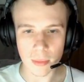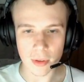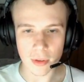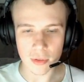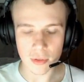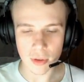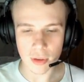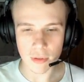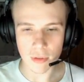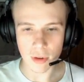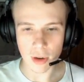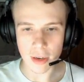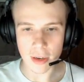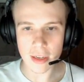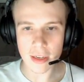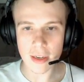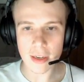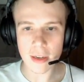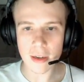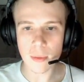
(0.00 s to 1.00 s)
screen right
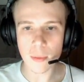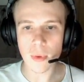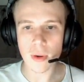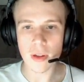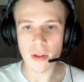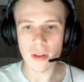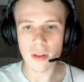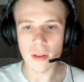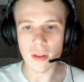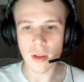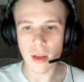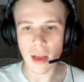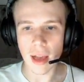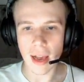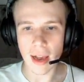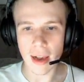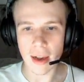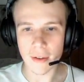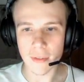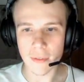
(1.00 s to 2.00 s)
here will
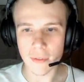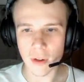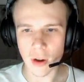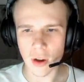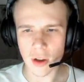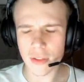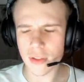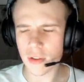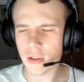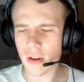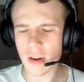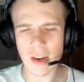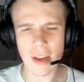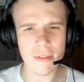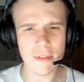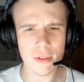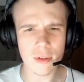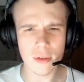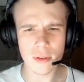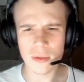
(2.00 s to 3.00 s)
have either a
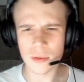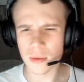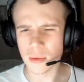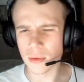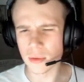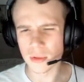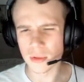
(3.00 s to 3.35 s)
lever or